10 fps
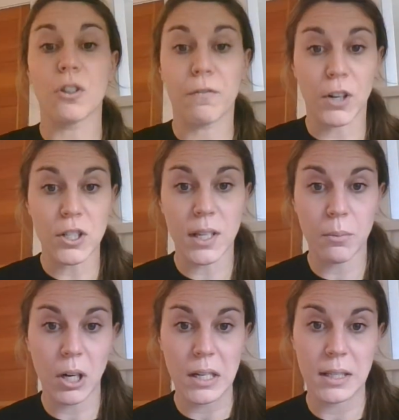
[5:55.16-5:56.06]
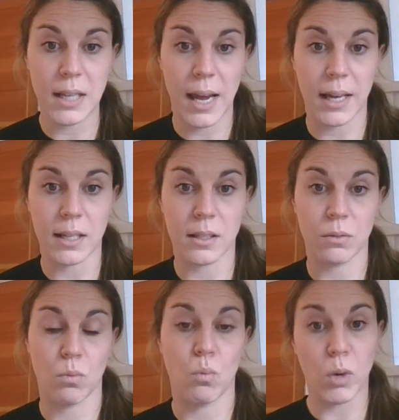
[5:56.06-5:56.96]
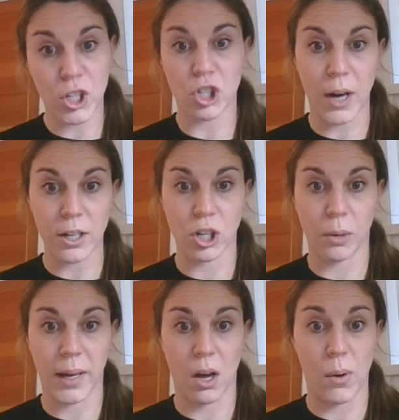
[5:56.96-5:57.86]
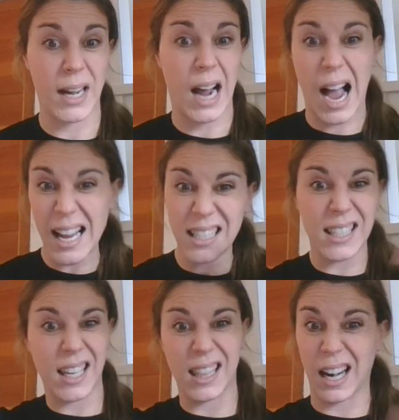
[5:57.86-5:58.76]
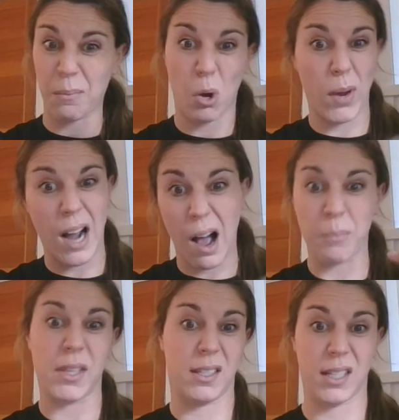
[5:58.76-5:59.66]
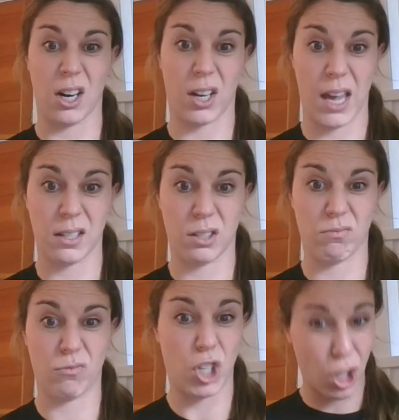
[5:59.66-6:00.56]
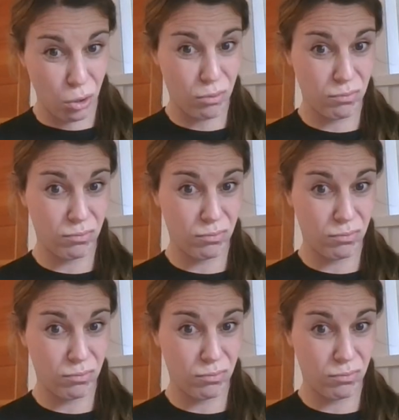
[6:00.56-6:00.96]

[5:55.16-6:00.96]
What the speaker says: So first thing we're going to say is, which direction are we going? I see that I'm going up the staircase. Do you?